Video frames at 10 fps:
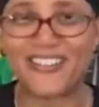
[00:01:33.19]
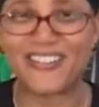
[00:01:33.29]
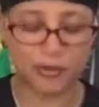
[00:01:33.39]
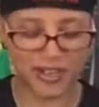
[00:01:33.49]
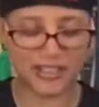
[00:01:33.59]
And
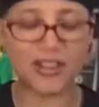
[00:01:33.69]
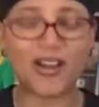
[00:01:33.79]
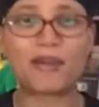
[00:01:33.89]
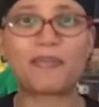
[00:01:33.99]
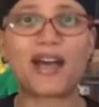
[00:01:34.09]
so we're going to
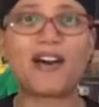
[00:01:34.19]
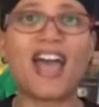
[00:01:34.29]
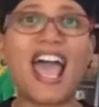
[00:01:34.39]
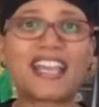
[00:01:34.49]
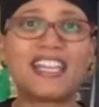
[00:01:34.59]
talk
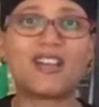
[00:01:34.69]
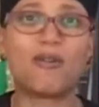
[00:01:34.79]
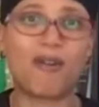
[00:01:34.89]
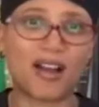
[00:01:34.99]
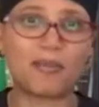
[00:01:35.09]
about hacking
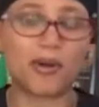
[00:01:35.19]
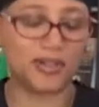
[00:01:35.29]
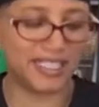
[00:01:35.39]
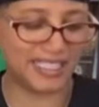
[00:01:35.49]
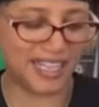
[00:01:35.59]

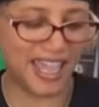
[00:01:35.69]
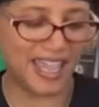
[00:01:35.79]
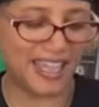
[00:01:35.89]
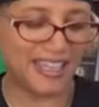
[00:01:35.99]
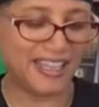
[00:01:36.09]
guacamole
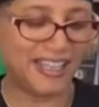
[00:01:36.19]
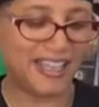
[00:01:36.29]
today.